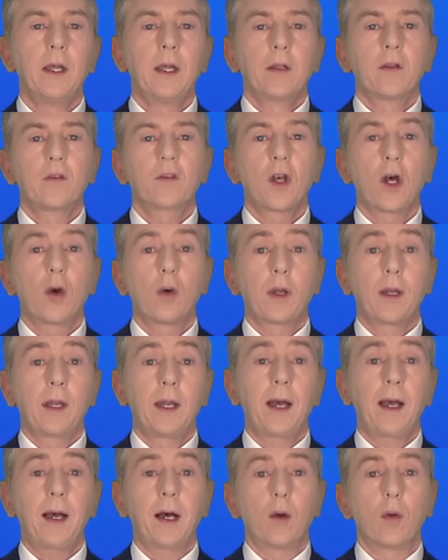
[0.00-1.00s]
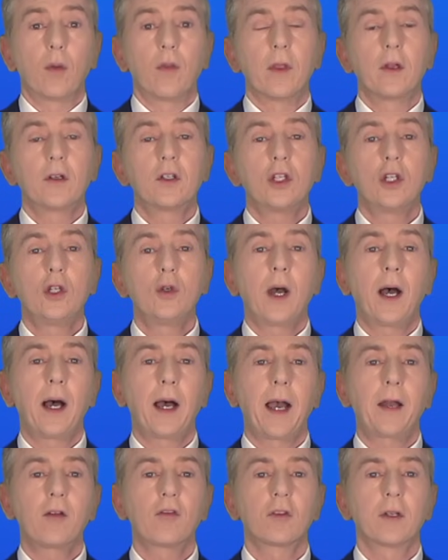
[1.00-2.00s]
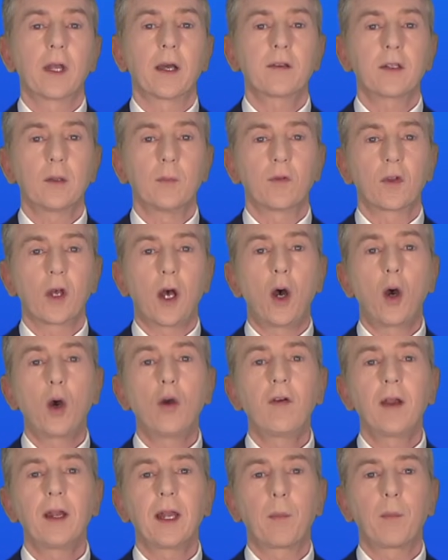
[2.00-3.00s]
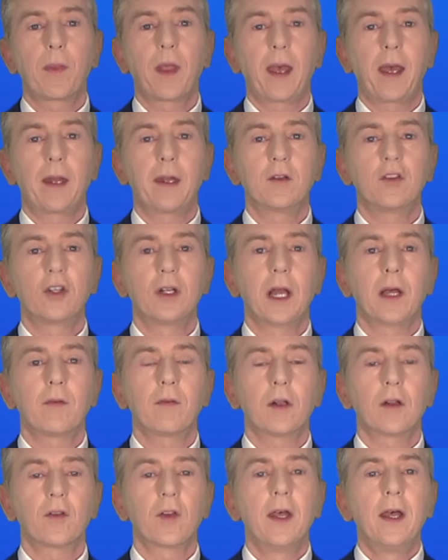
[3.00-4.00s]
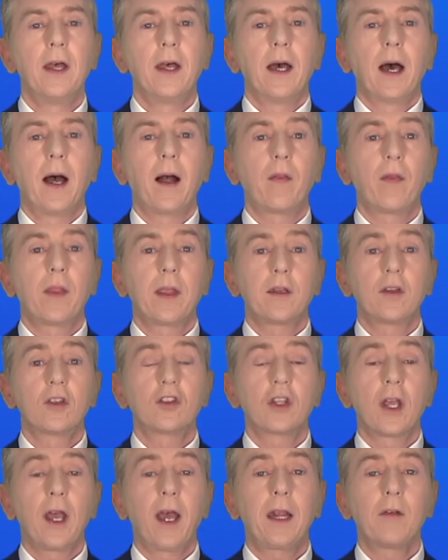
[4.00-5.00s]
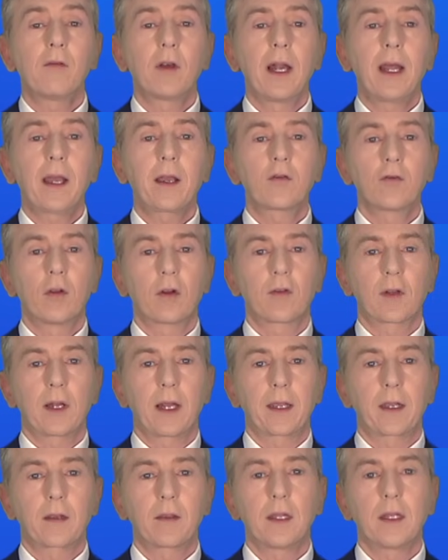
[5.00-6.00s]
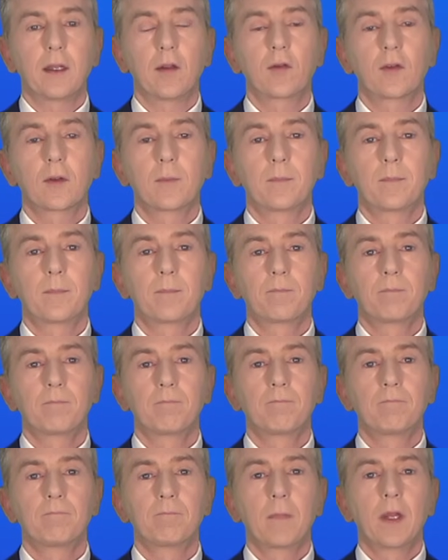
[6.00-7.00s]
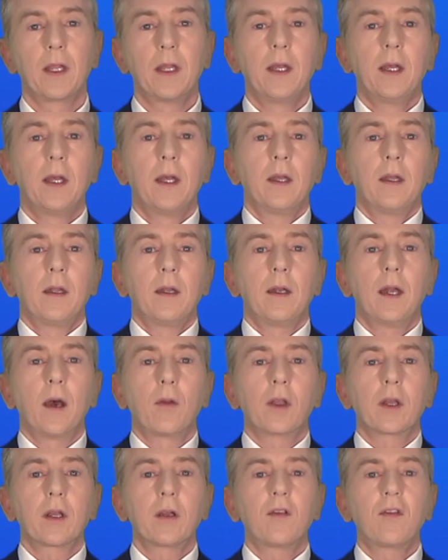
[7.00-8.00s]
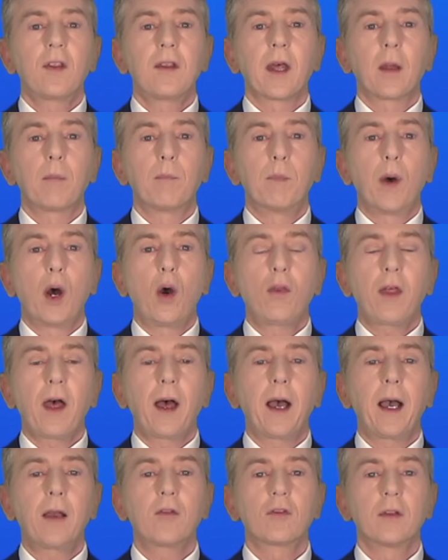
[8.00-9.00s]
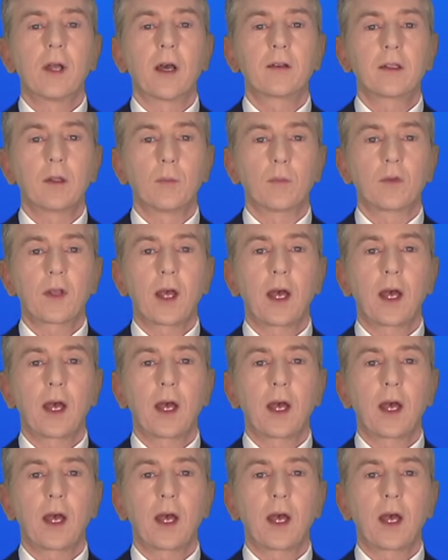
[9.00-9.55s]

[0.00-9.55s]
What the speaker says: So now the two hydrogen atoms overlap their energy levels and they share their electrons like this. Now you can see that both hydrogen atoms